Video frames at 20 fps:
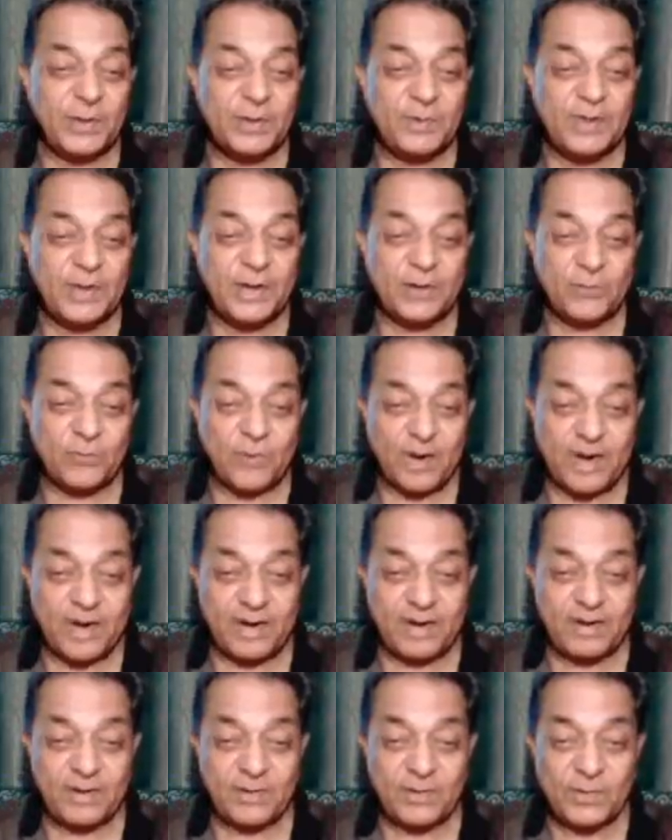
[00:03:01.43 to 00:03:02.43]
be required,
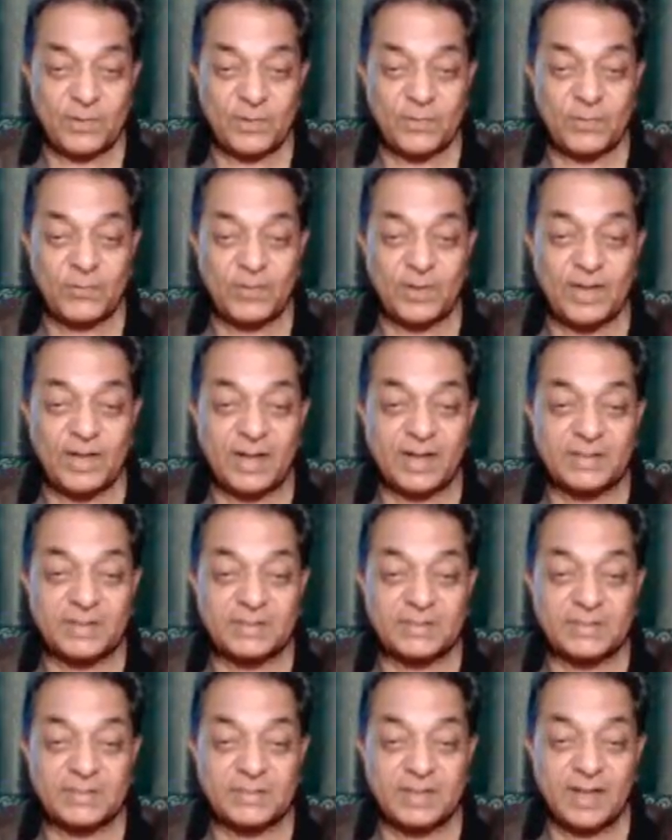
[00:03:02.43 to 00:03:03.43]

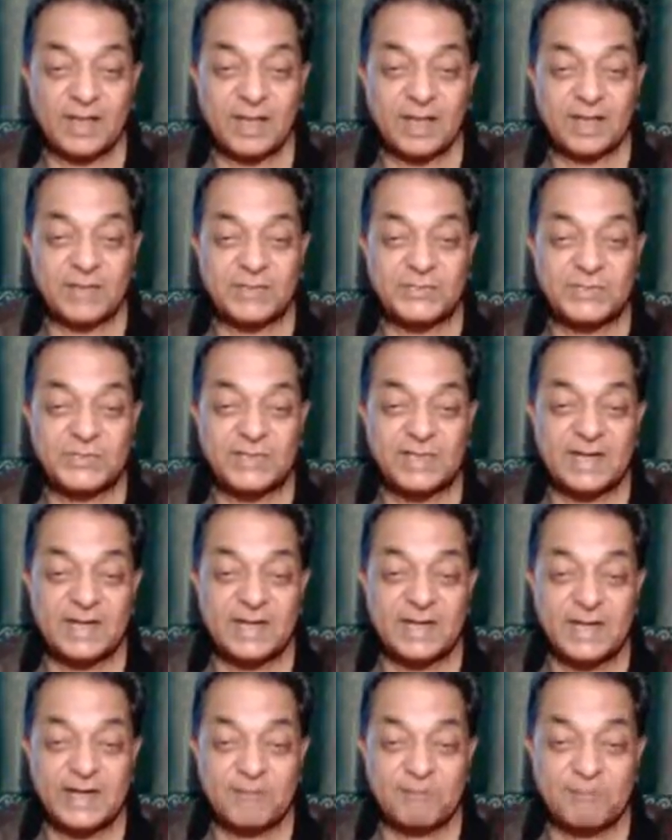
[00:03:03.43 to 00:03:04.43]
whereas a sealer
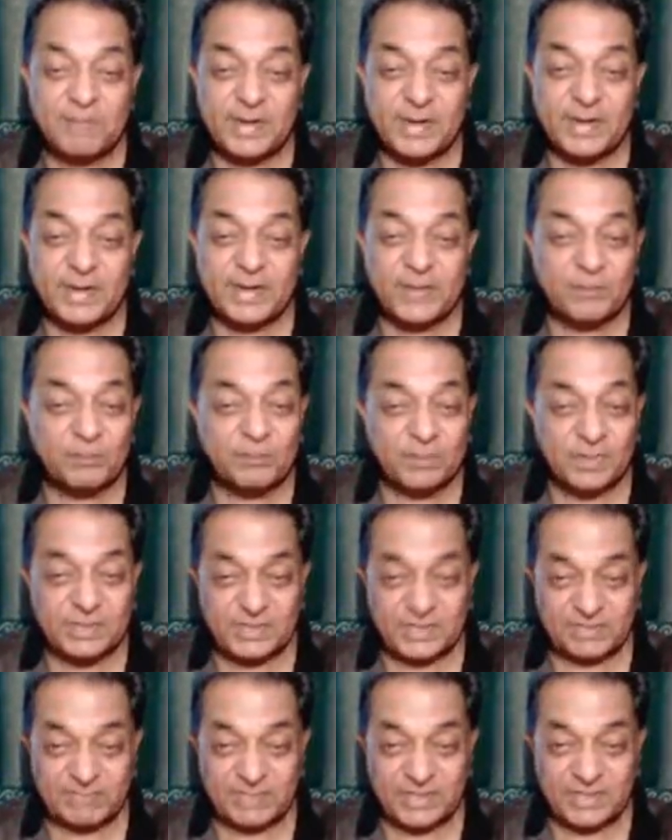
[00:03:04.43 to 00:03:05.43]
dip paint may
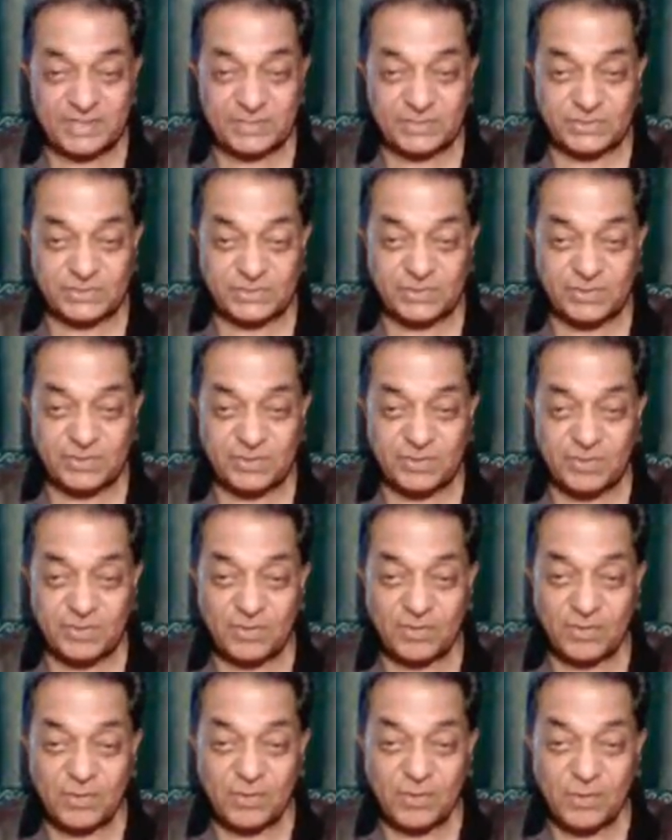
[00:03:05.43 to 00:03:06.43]
suffice.
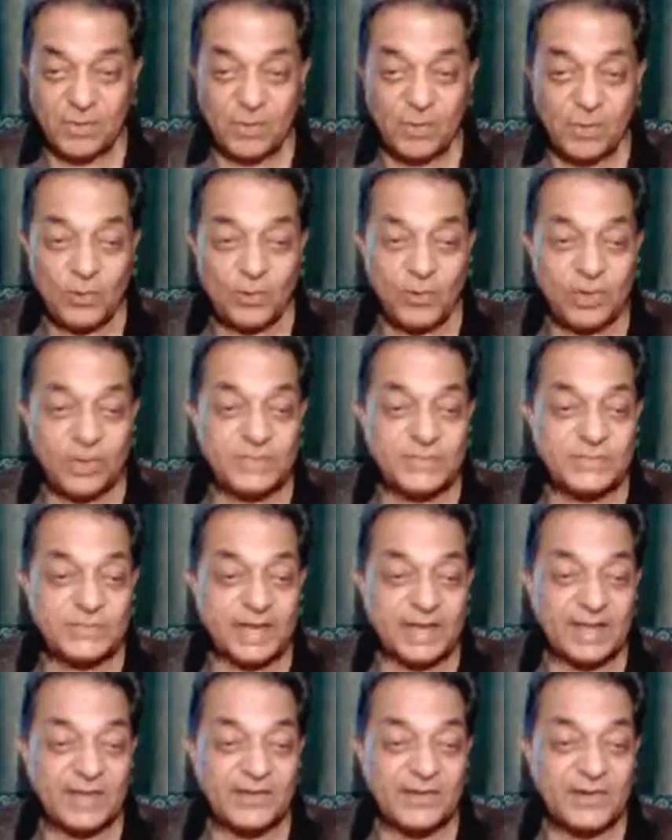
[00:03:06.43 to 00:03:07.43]
Or a
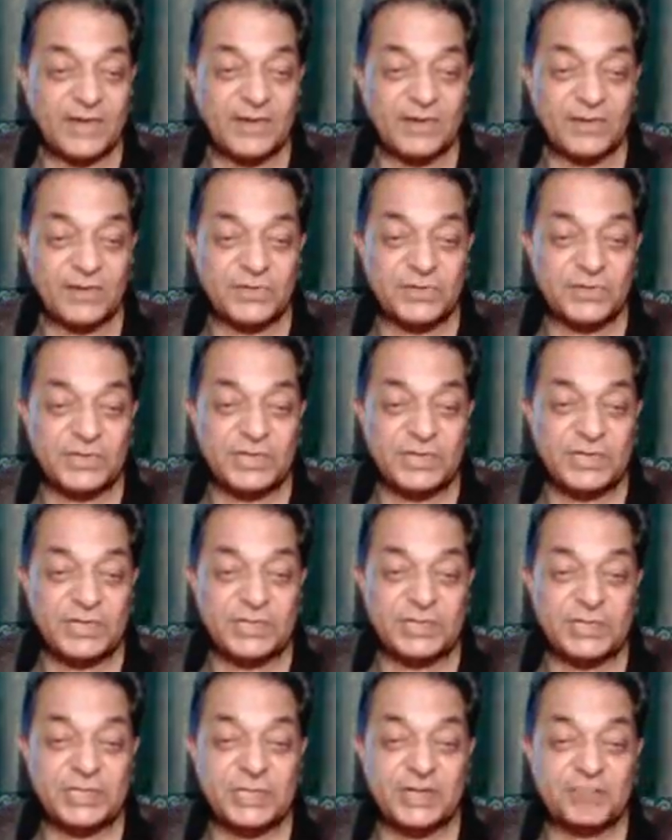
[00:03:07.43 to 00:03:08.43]
secondary and tertiary heat
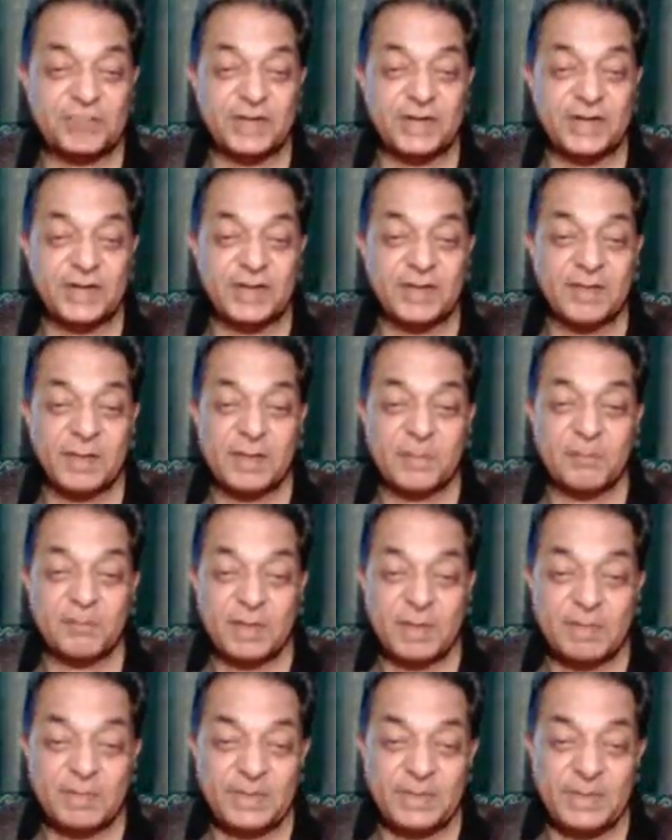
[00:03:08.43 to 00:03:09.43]
treatment
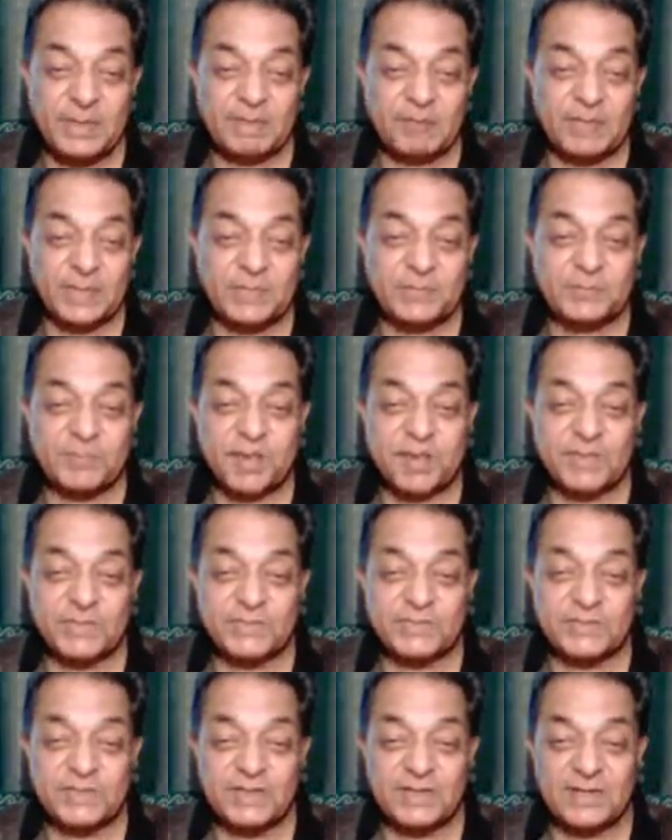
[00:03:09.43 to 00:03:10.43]
may be replaced by a
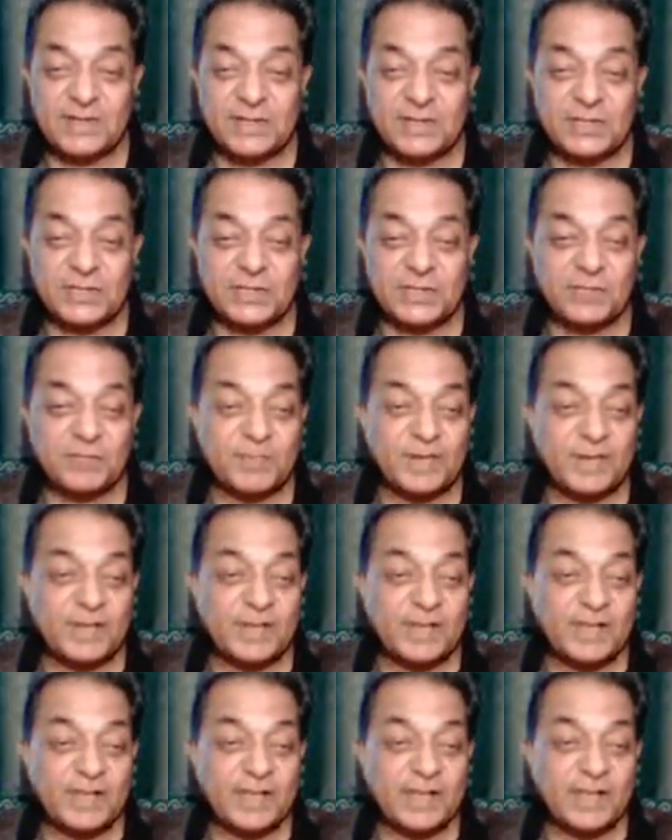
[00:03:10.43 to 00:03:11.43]
single heat treatment
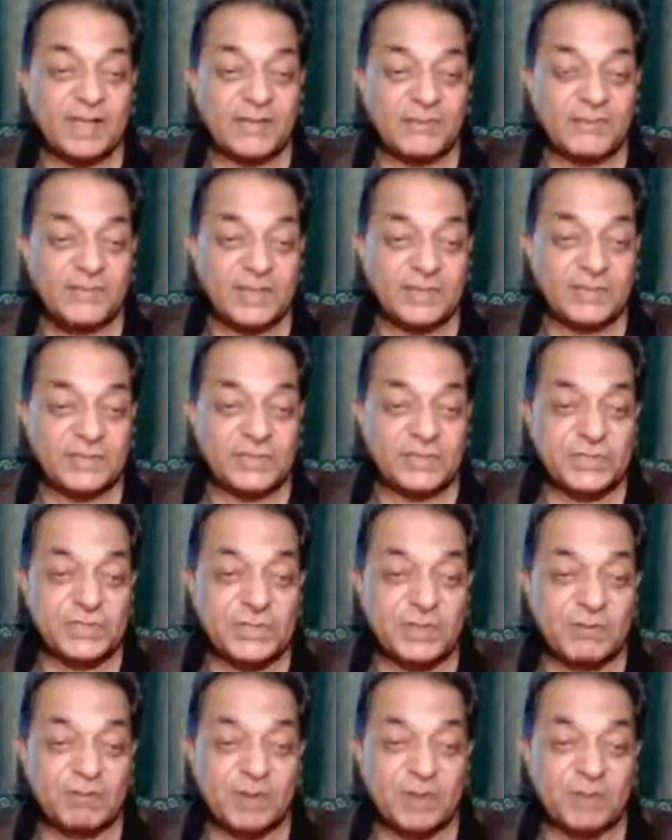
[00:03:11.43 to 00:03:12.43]
if the essential
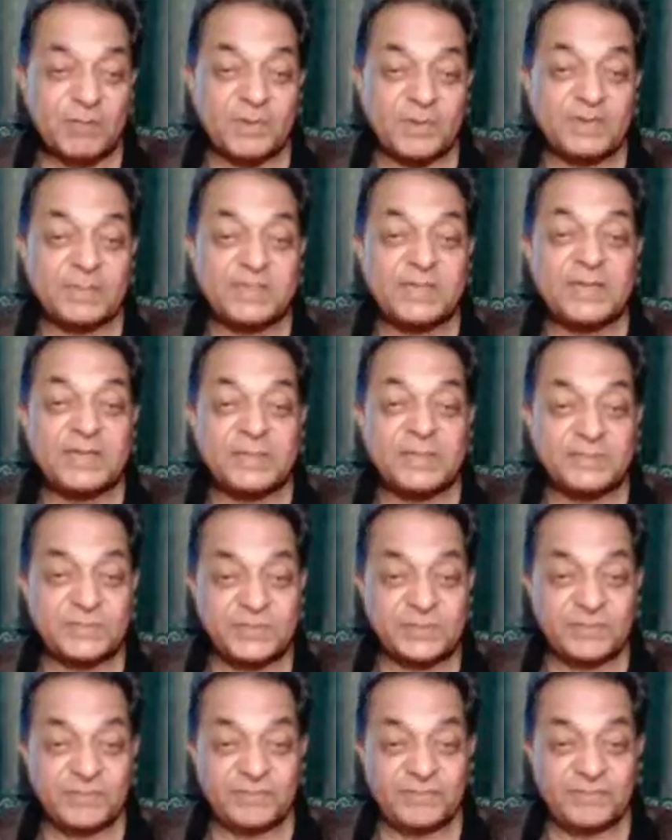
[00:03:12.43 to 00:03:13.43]
purpose is
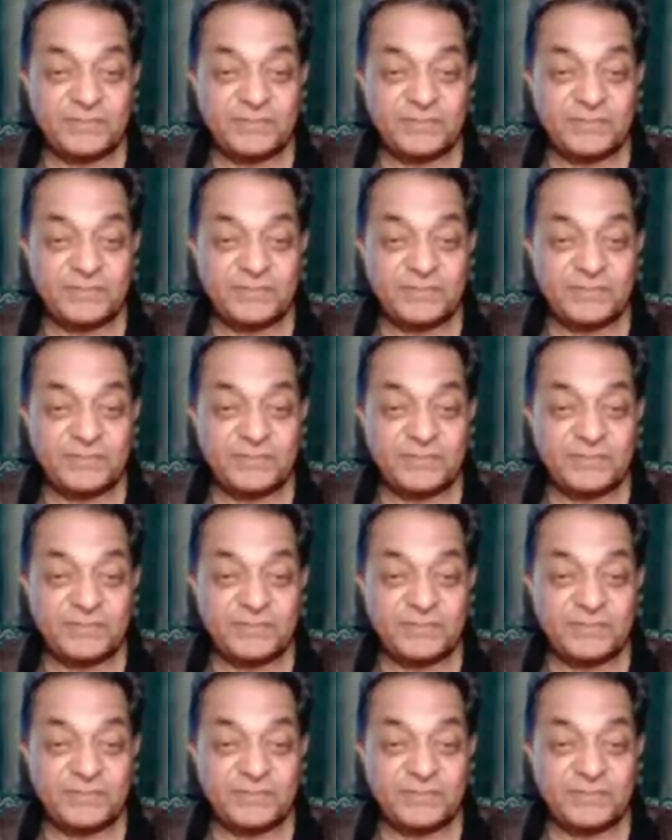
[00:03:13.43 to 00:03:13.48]
served.